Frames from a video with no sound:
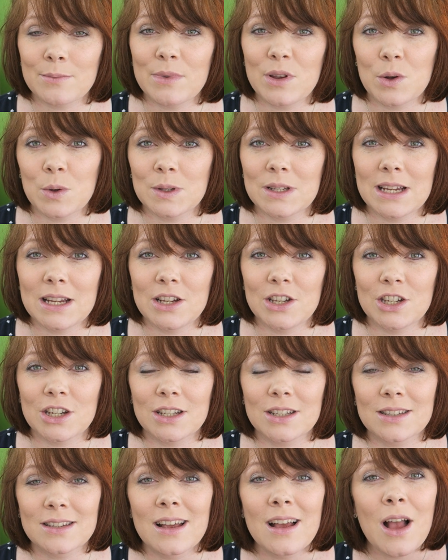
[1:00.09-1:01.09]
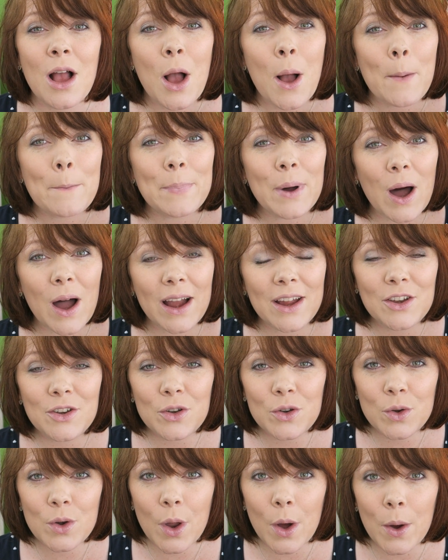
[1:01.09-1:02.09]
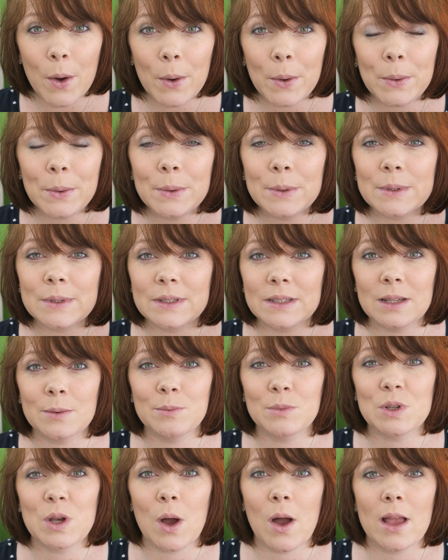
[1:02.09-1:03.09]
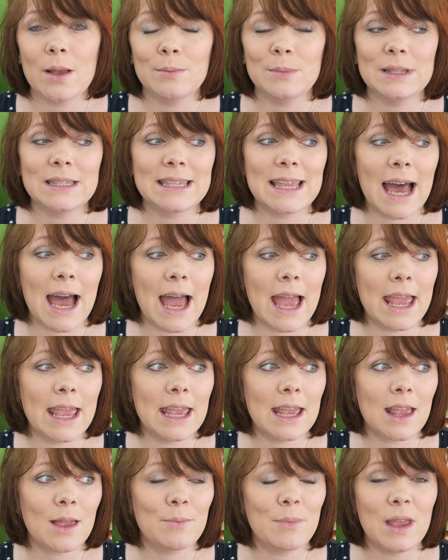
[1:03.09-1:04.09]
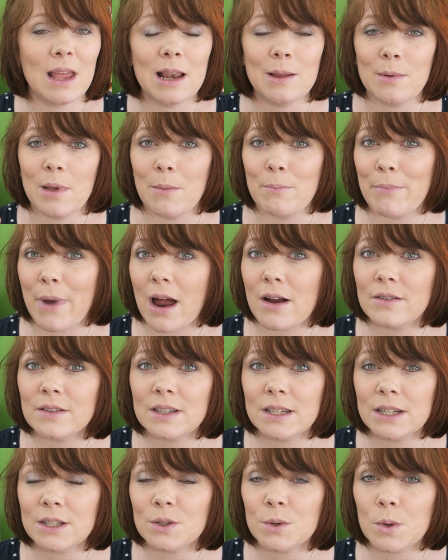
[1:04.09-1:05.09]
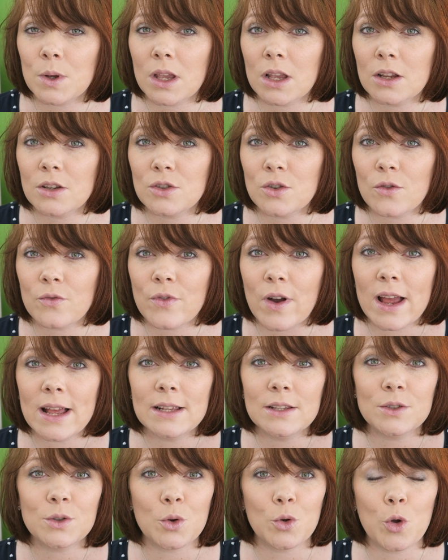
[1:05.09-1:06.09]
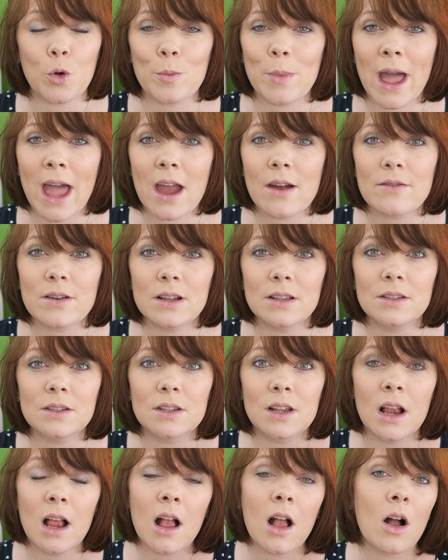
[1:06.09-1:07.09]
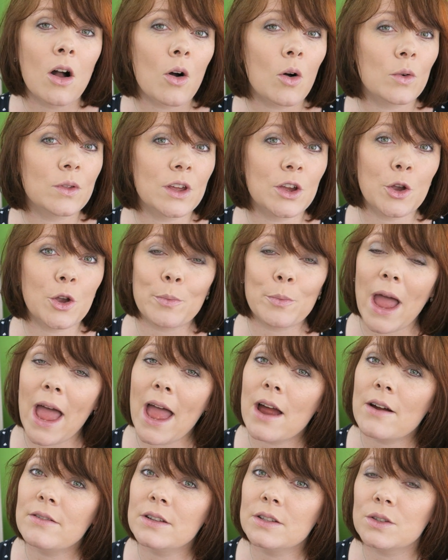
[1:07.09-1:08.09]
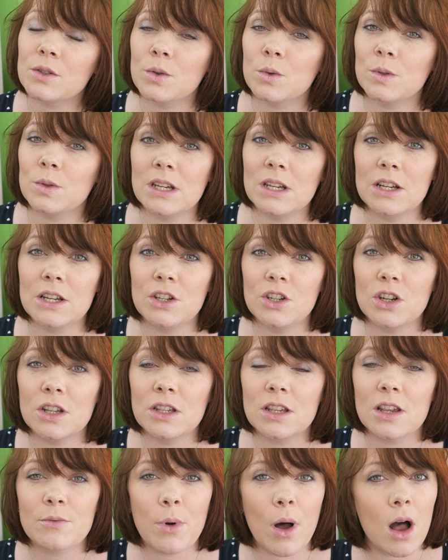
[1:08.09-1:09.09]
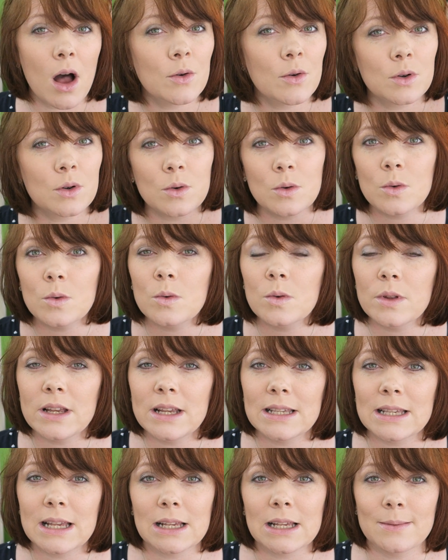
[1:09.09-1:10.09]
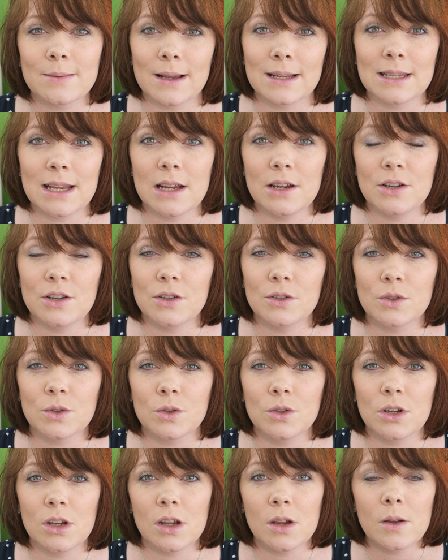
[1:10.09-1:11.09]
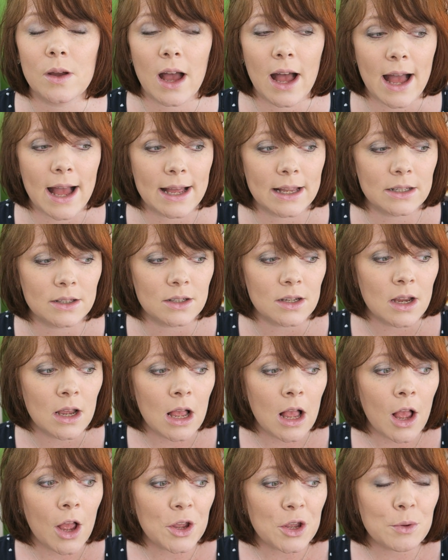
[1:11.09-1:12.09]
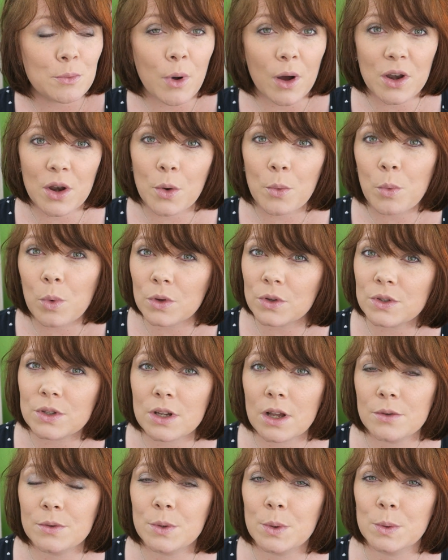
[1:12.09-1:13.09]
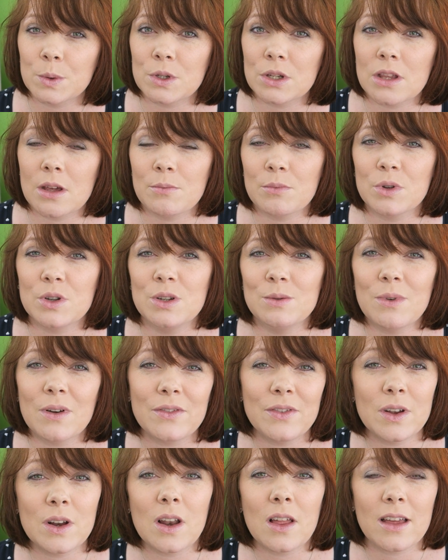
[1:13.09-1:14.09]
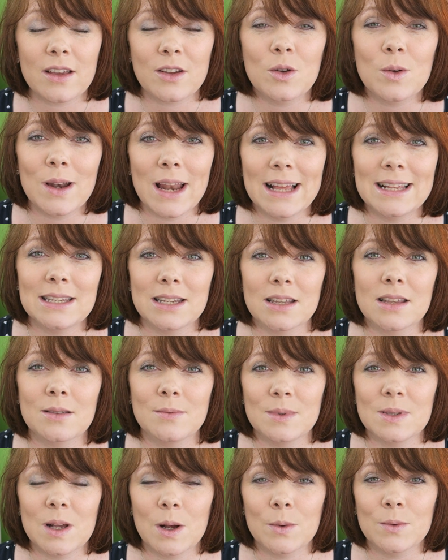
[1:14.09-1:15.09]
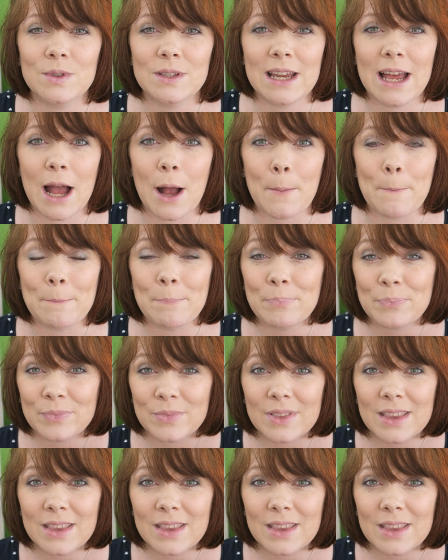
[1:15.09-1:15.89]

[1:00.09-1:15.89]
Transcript: can be your teachers. But I know sometimes that it can be a little bit embarrassing talking to your friends or your parents, or that your parents and your teachers have piled all these expectations on you, and you might not want to go and talk to them because you might feel like you're letting themselves down.